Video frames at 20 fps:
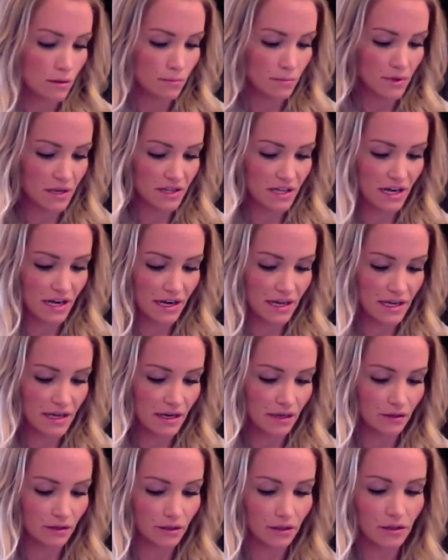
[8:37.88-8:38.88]
But then I
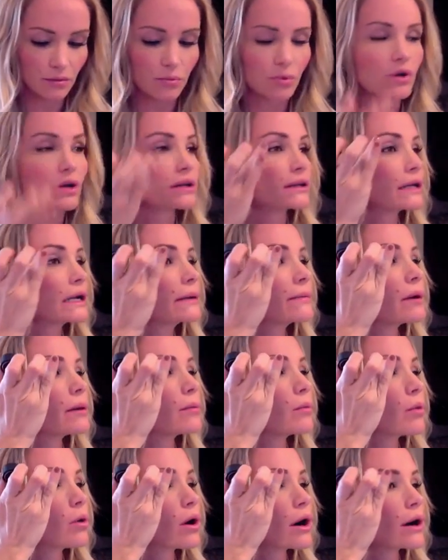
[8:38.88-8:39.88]
put a little
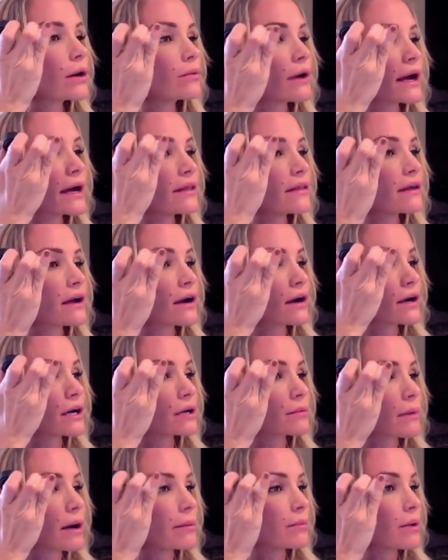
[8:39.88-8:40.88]
bit more right there
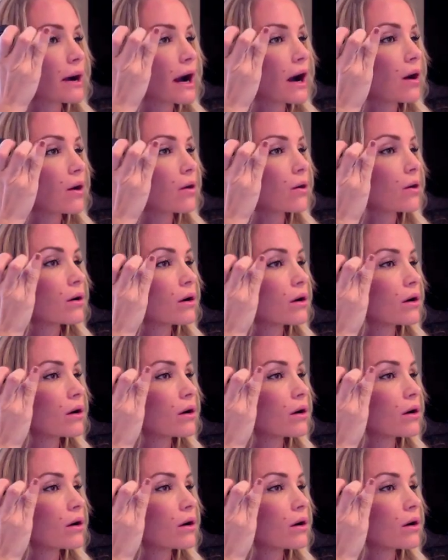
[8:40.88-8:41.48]
under my brow.